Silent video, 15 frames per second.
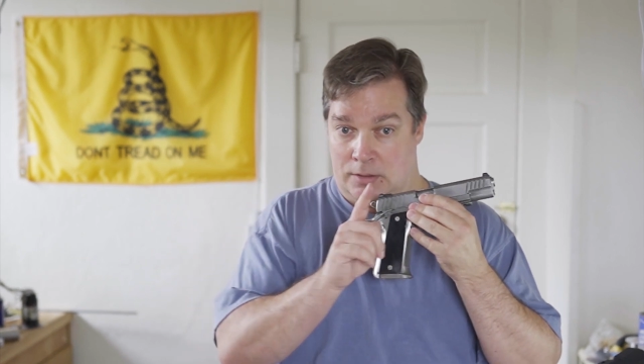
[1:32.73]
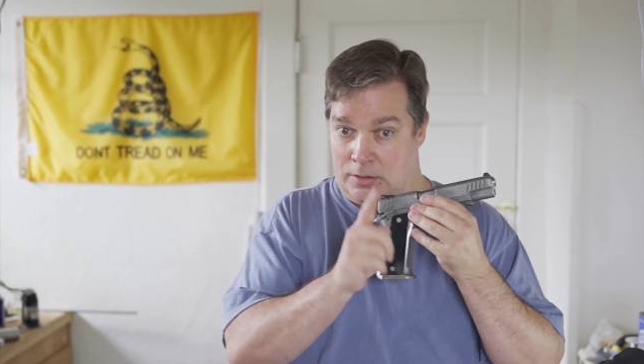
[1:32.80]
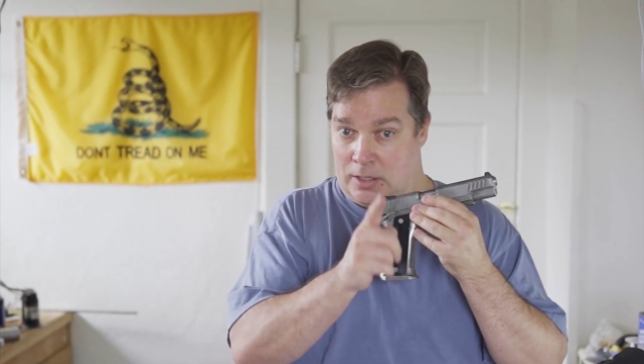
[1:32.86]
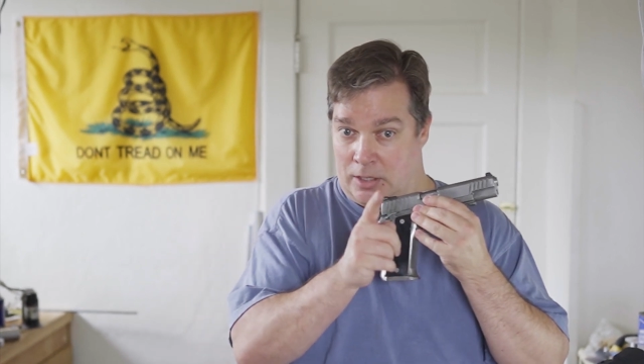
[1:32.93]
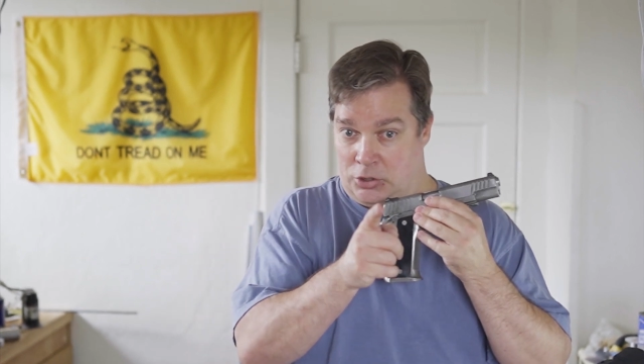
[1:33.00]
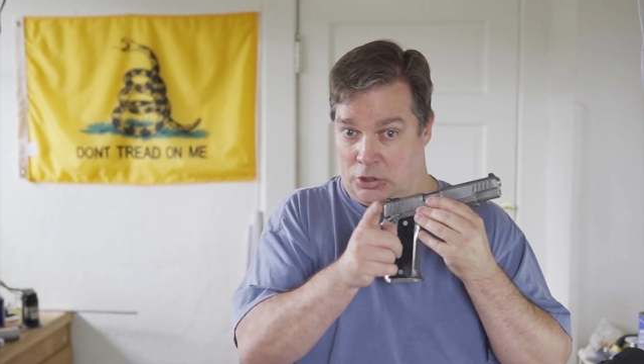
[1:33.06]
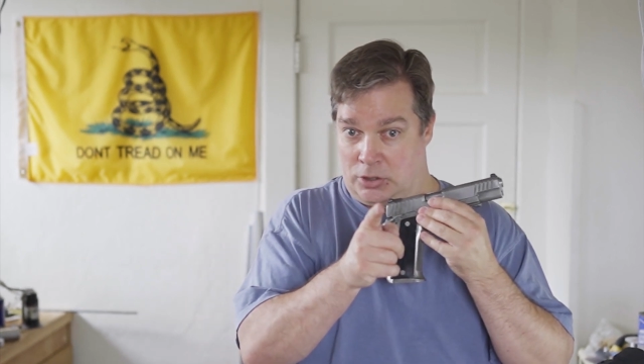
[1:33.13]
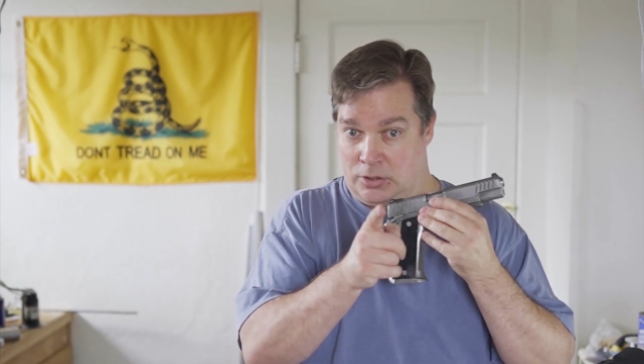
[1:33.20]

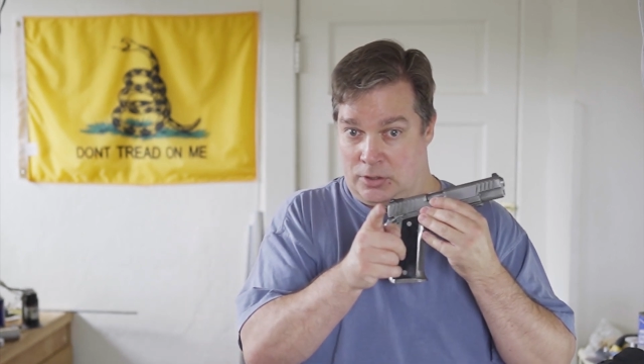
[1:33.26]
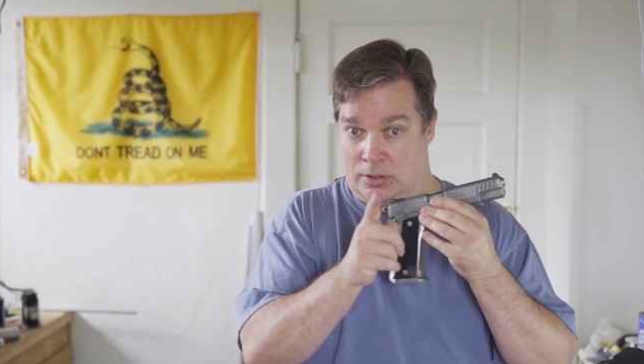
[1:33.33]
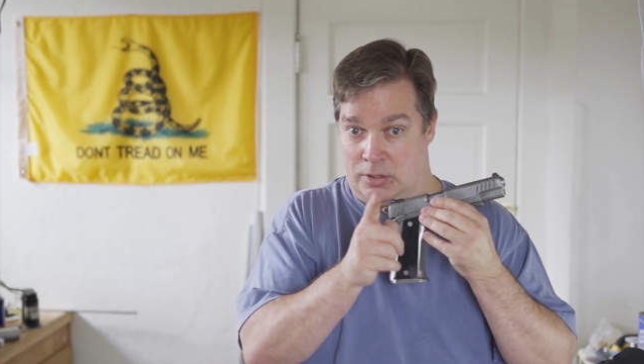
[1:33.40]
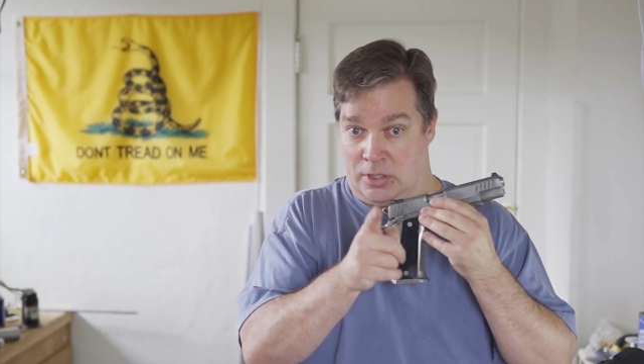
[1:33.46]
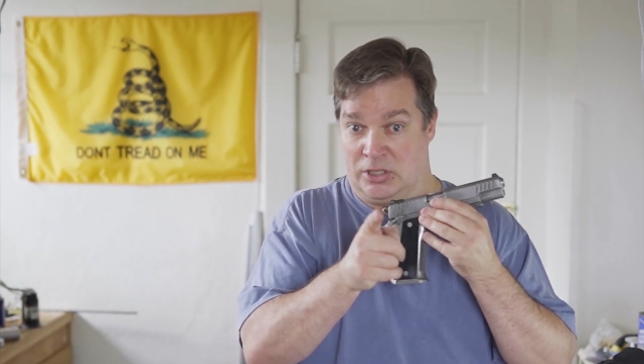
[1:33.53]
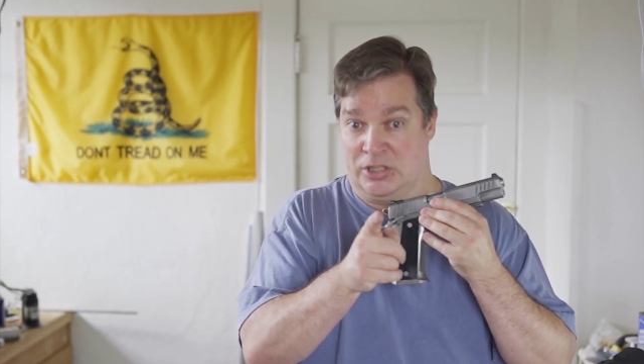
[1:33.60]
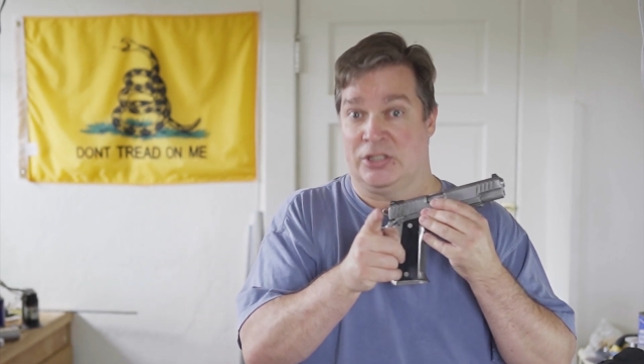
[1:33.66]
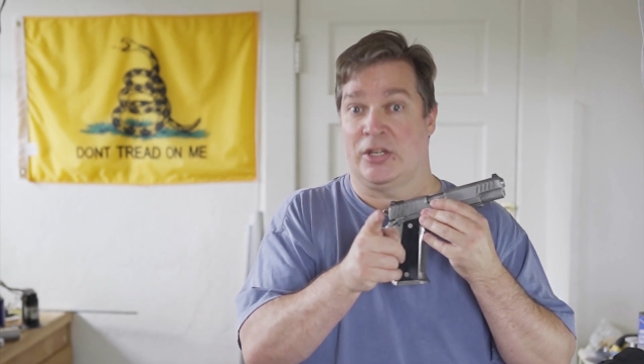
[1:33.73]
touches
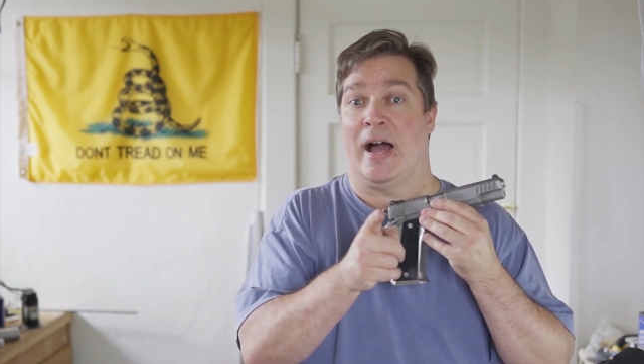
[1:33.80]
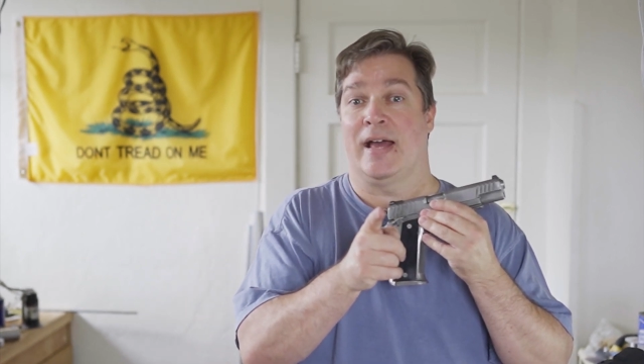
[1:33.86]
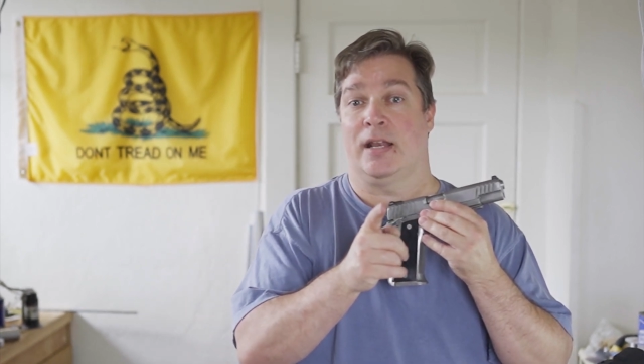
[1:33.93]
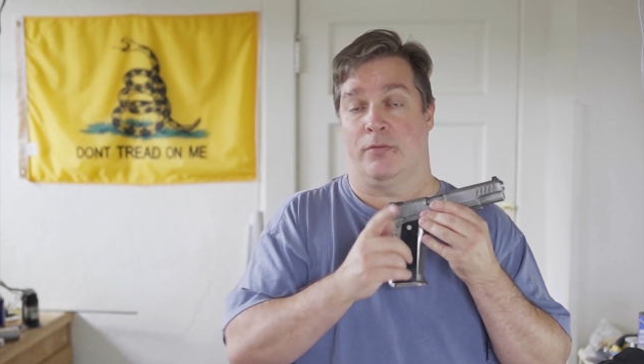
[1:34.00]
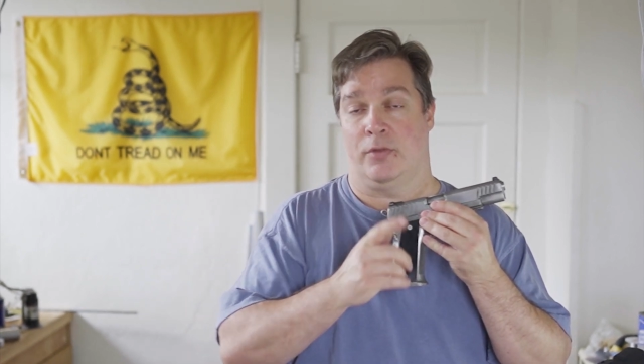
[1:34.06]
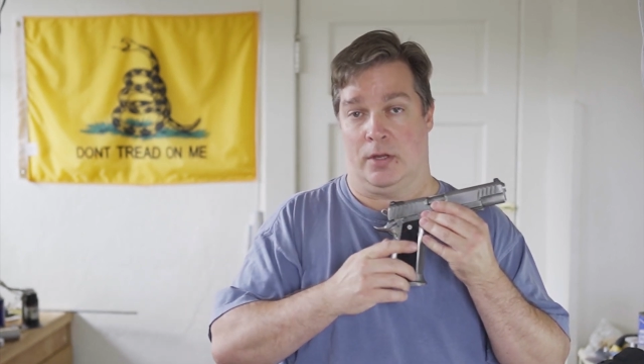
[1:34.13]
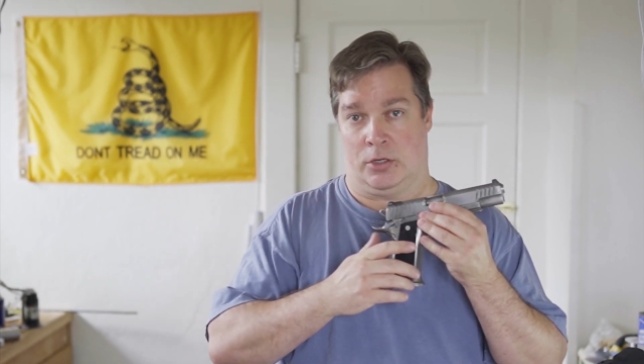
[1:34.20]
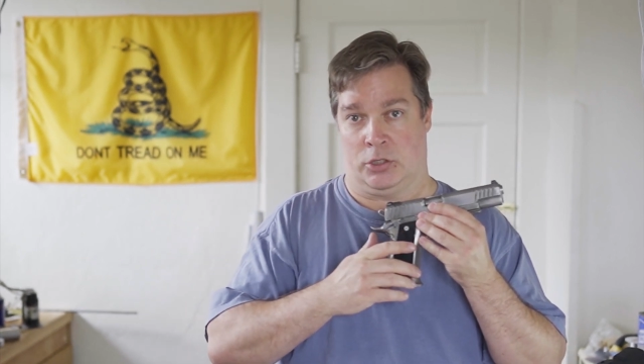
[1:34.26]
the side
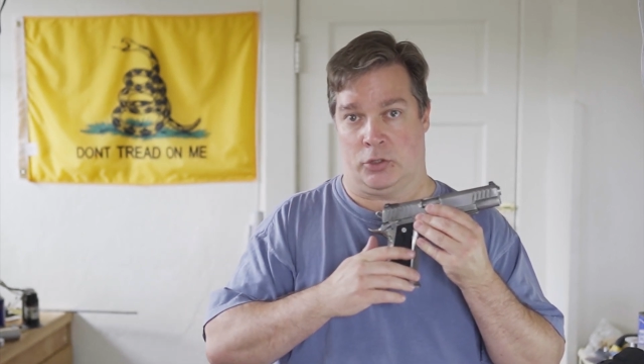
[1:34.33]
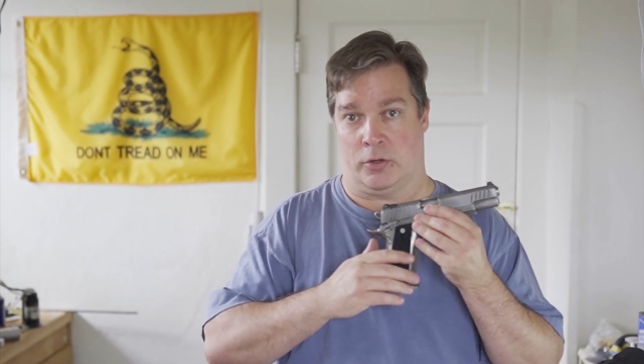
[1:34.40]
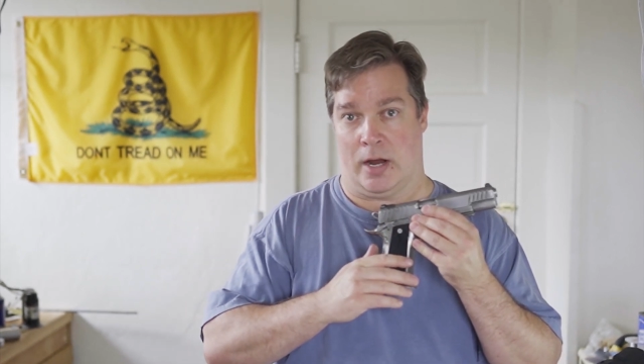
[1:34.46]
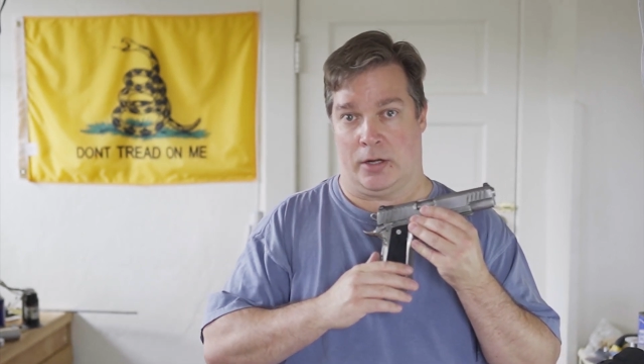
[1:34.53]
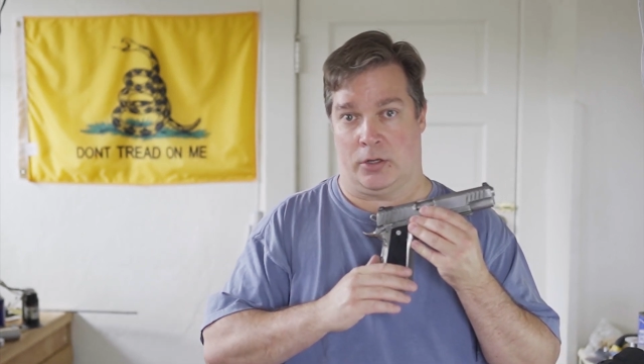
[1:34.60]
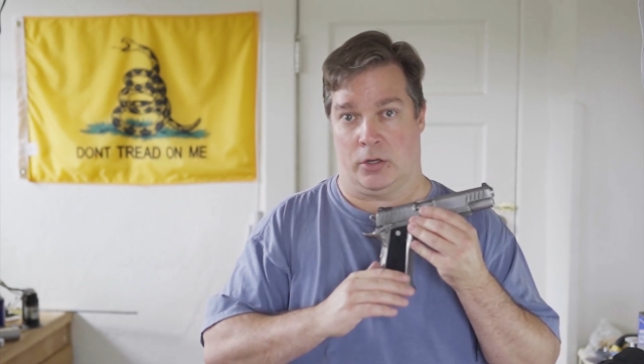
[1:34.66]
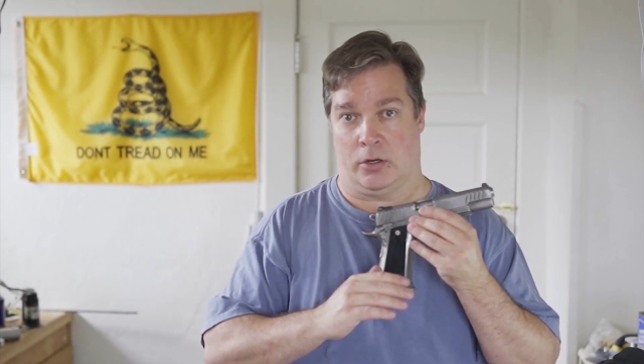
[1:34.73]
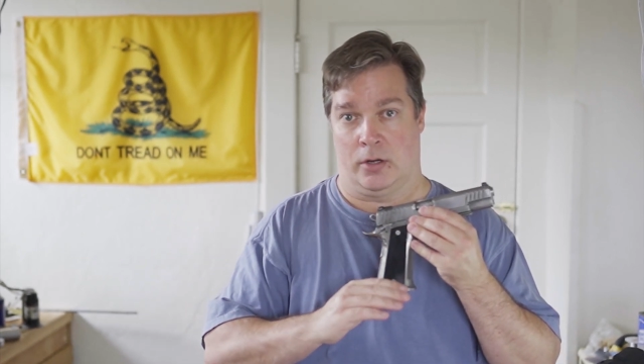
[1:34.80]
of the
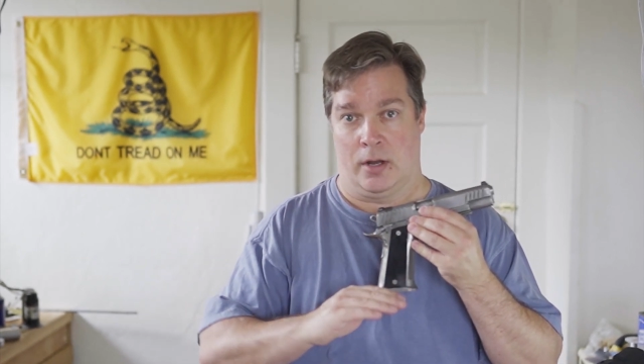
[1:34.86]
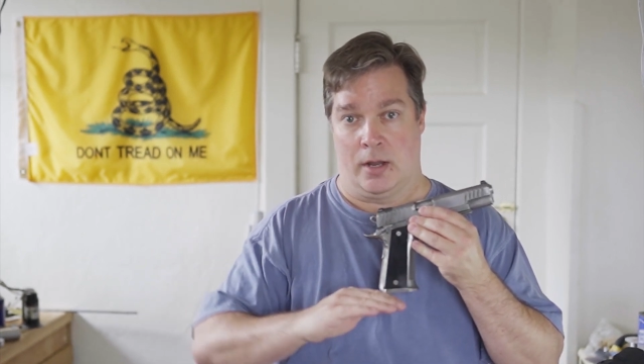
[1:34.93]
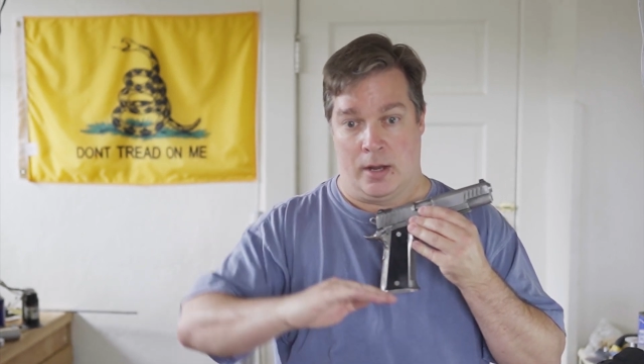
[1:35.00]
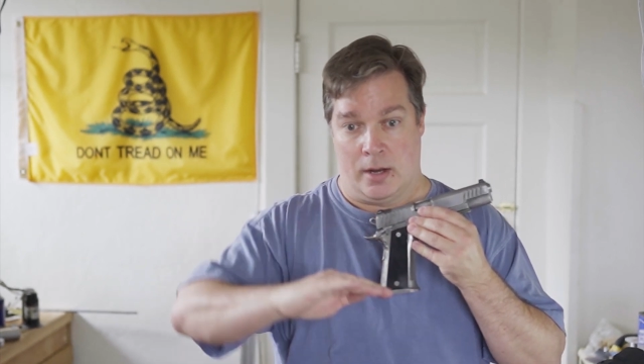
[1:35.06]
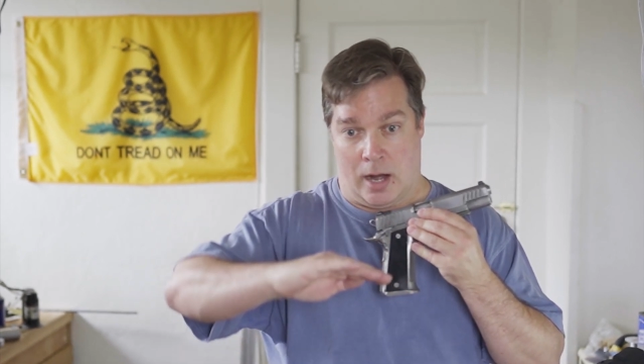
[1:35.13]
extractor,